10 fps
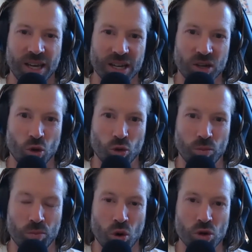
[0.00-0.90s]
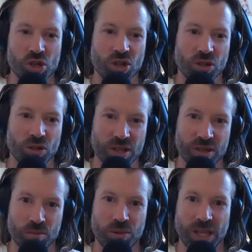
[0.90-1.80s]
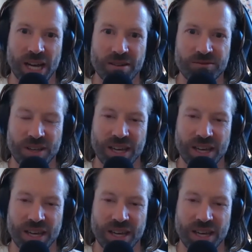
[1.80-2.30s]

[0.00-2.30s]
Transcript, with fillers: uh, called Portugal: The Simple Life.